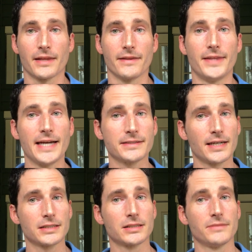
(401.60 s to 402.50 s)
That's
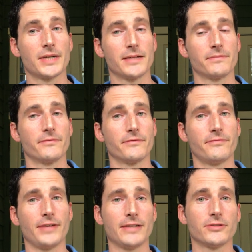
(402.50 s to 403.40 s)
actually my
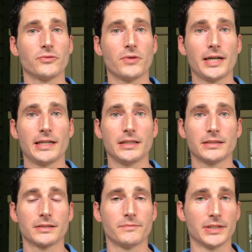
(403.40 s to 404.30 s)
favorite way
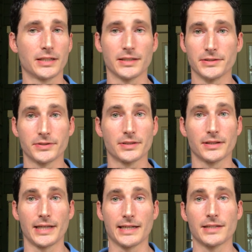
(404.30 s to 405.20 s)
because,
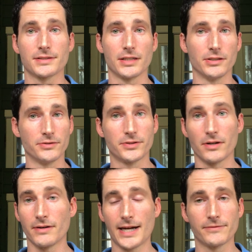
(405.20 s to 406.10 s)
like I said, you
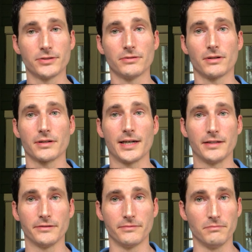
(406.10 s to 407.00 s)
don't have to do all
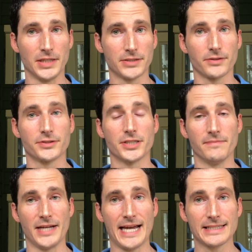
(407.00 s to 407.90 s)
kind of mental
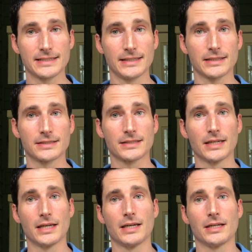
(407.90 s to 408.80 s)
gymnastics.
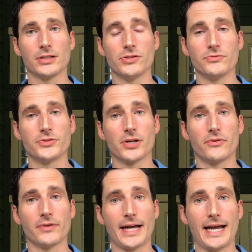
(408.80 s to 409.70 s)
You
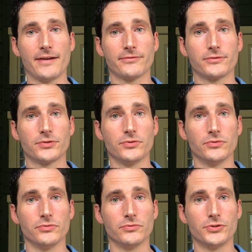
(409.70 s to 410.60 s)
don't have
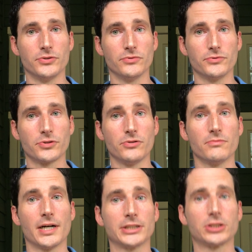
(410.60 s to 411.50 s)
to do too
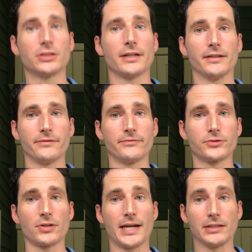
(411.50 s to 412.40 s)
much of
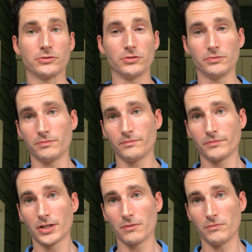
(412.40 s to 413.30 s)
trying to
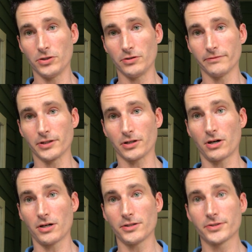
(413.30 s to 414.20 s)
maneuver the
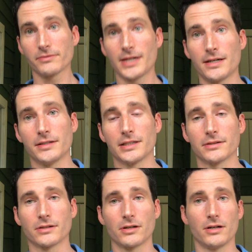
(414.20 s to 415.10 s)
cards around and
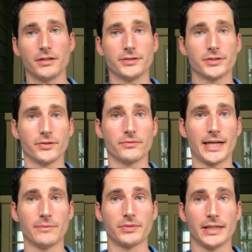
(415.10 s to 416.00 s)
get the card into the
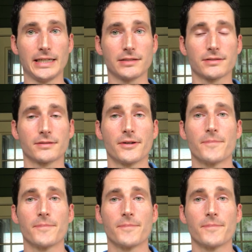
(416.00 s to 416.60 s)
right place,